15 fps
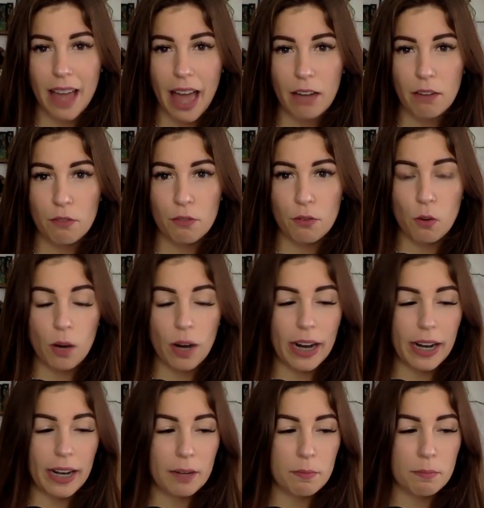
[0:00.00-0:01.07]
and
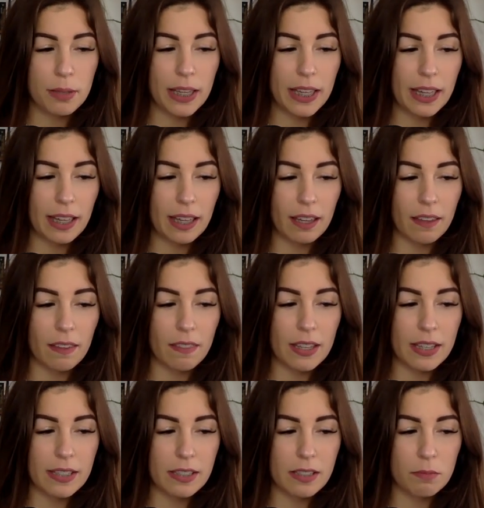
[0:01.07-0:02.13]
for being
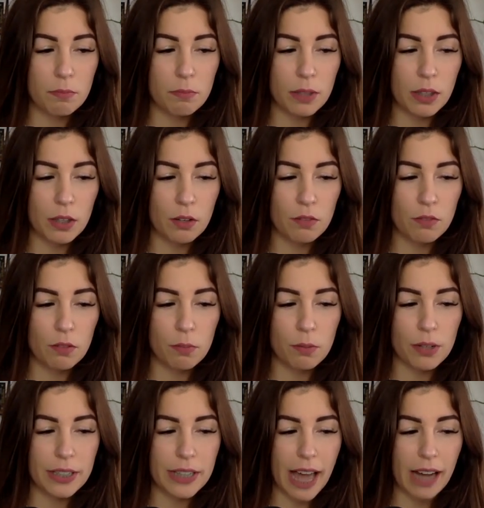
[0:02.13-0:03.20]
this beautiful
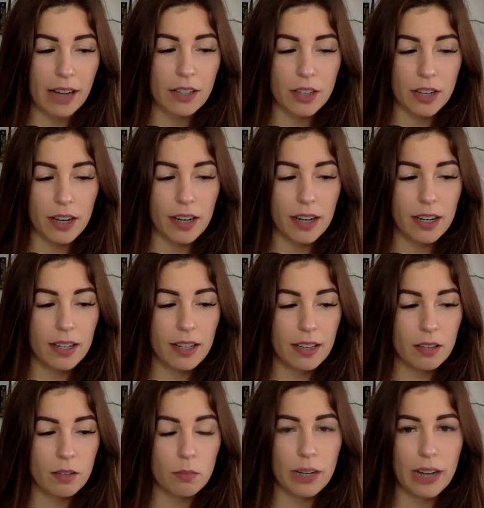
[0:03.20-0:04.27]
protector
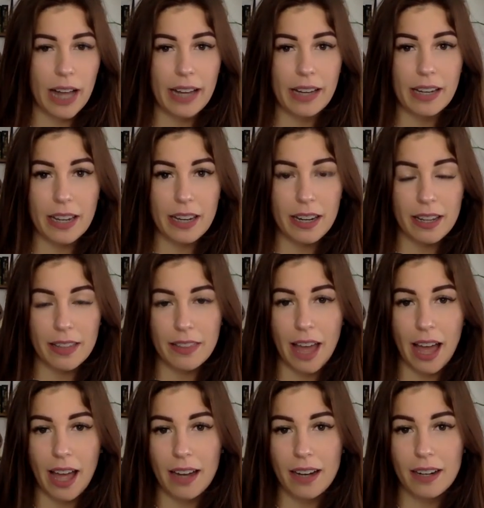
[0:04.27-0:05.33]
when I needed
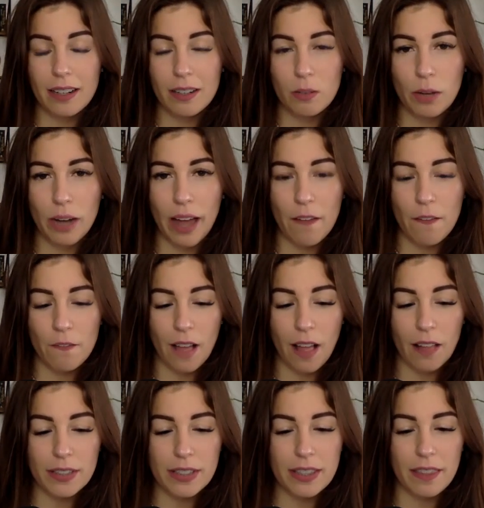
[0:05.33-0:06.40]
that, when I
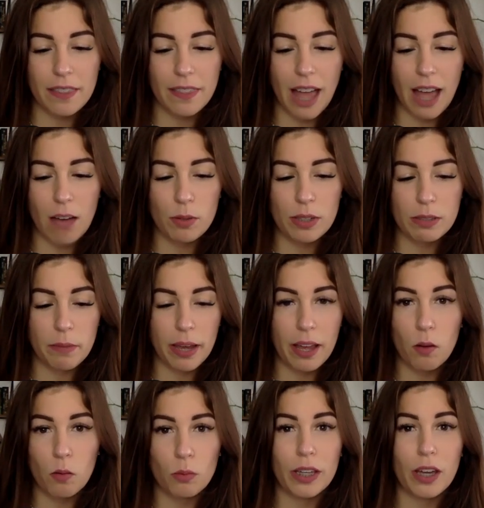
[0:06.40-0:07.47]
felt that that was my
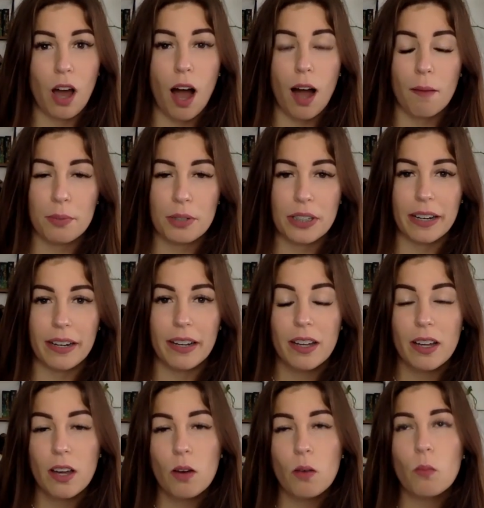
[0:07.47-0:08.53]
only option,
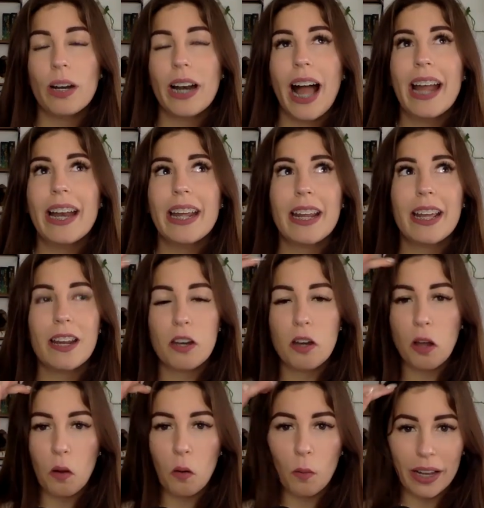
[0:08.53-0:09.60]
when I didn't
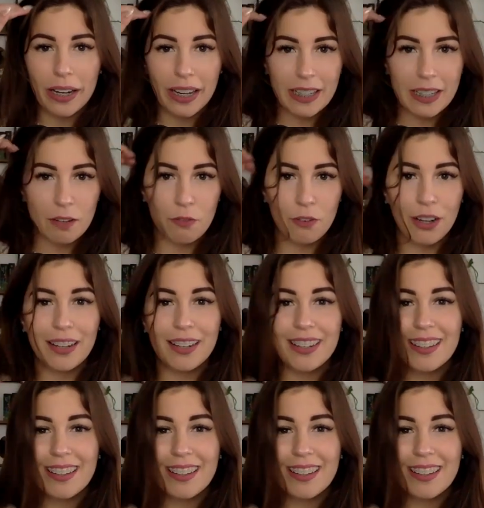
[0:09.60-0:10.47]
know any different.